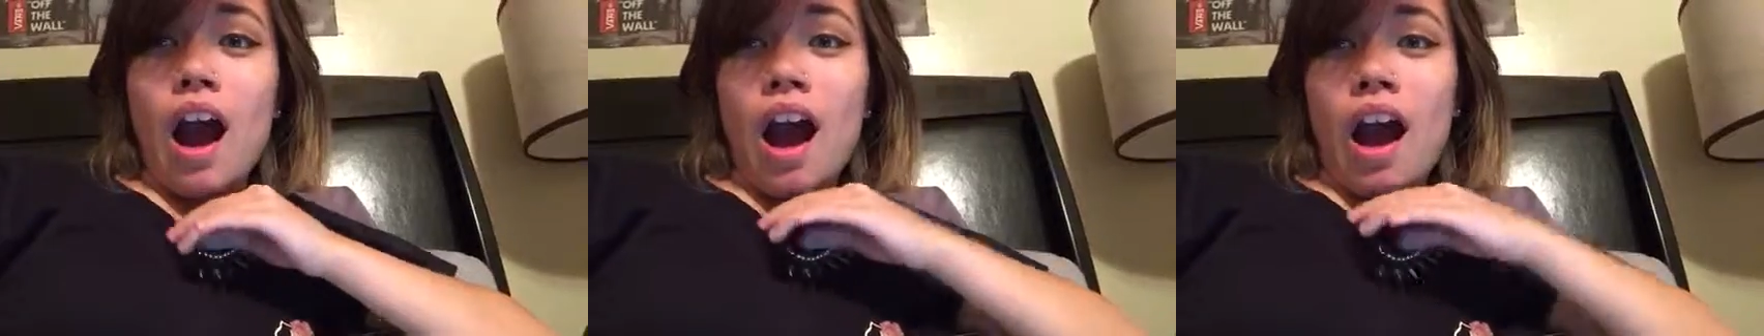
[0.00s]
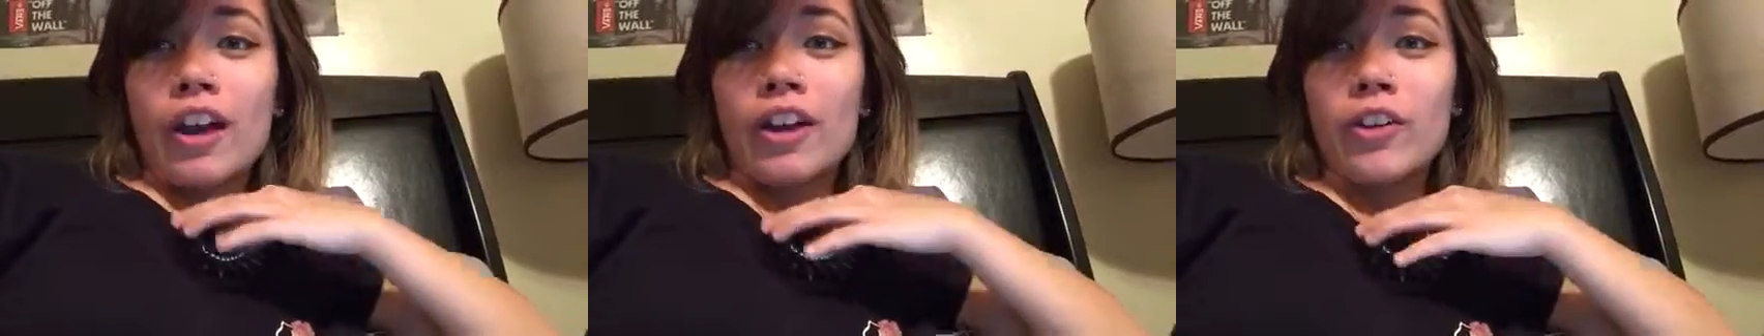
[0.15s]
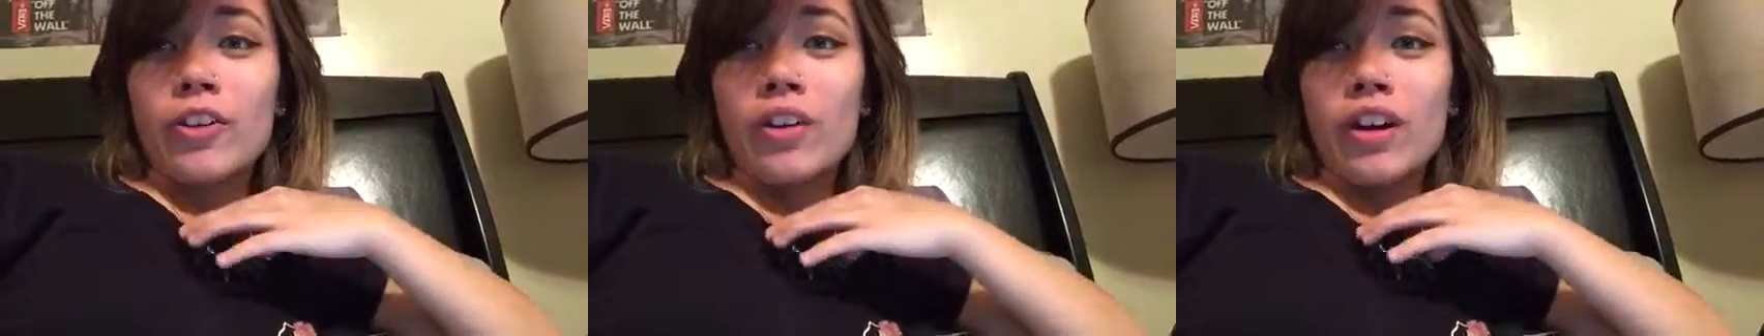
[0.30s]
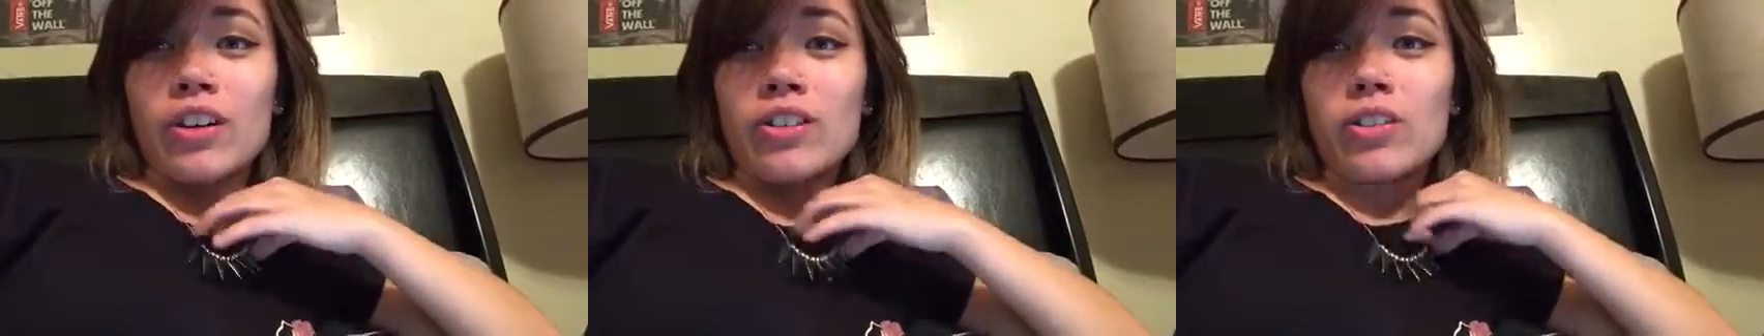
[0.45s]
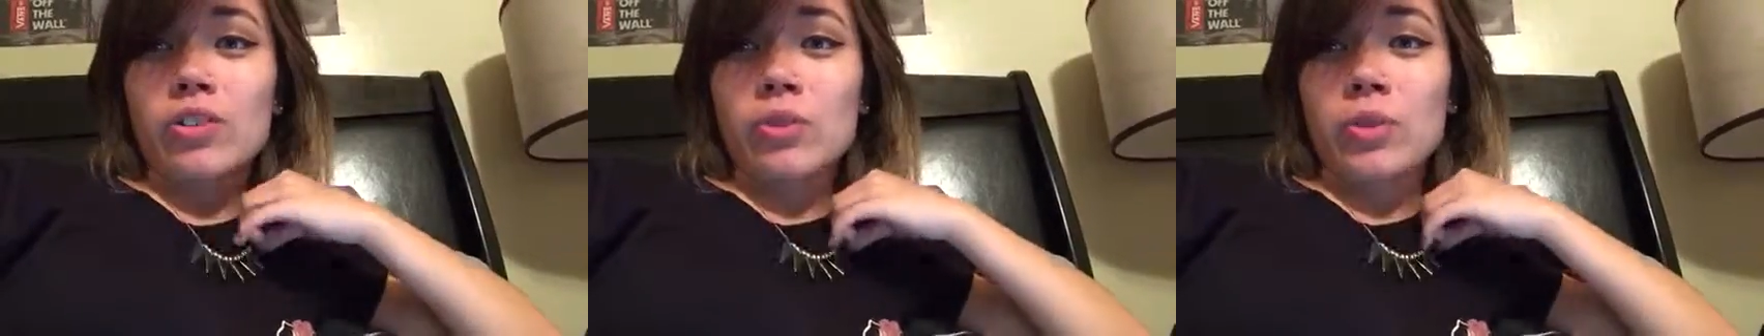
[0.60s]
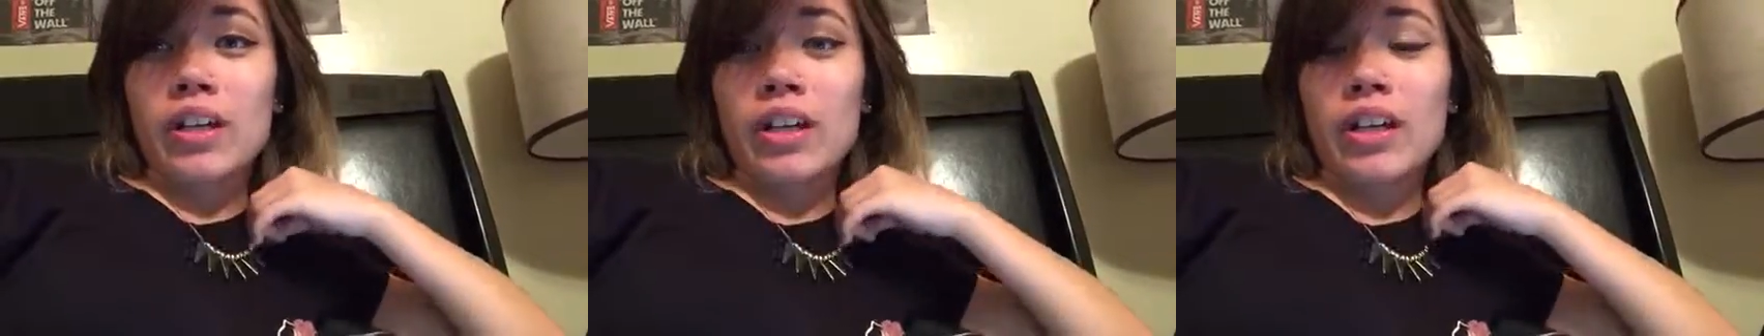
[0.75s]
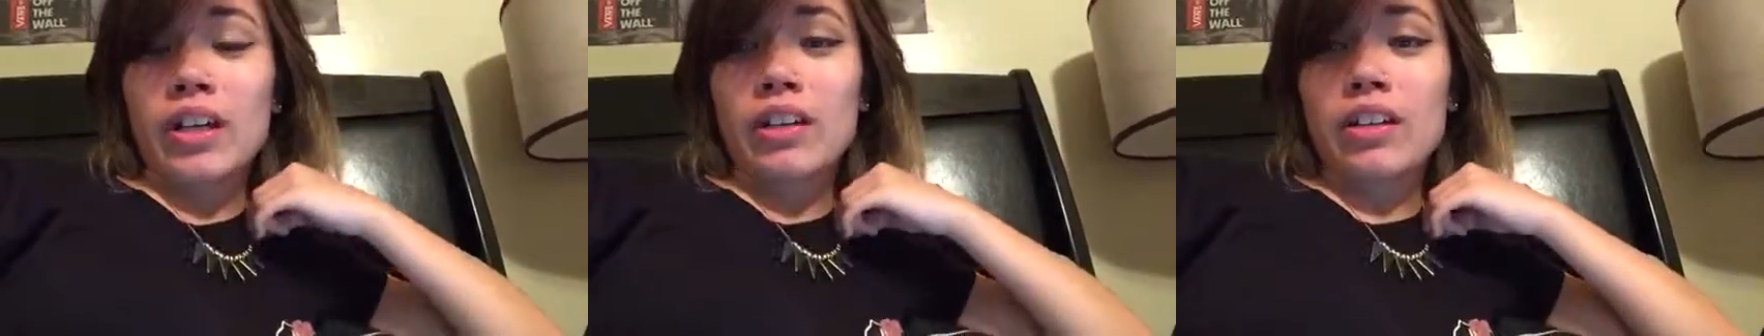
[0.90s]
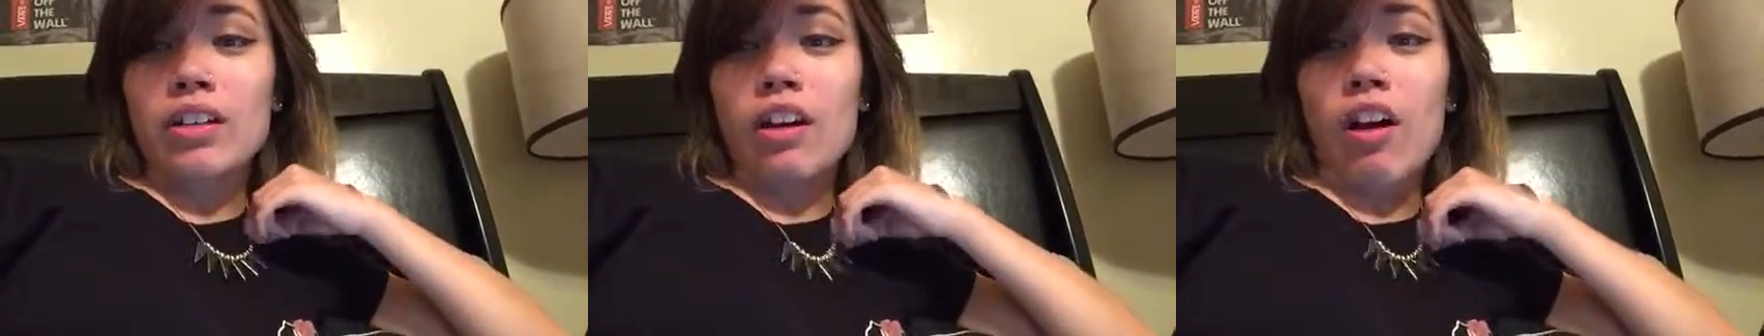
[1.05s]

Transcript: I graduate